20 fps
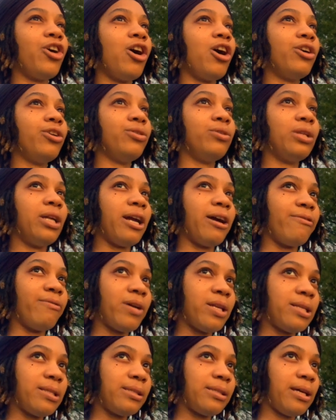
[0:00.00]
article that I
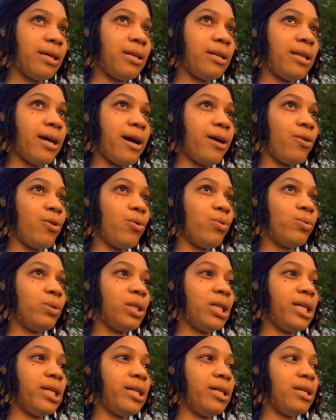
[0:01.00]
read. It said that
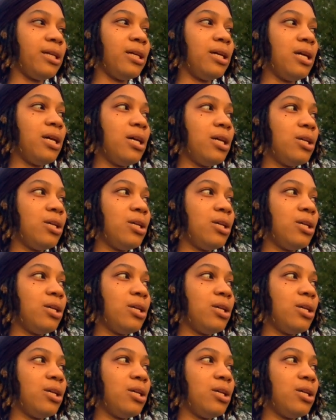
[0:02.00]
only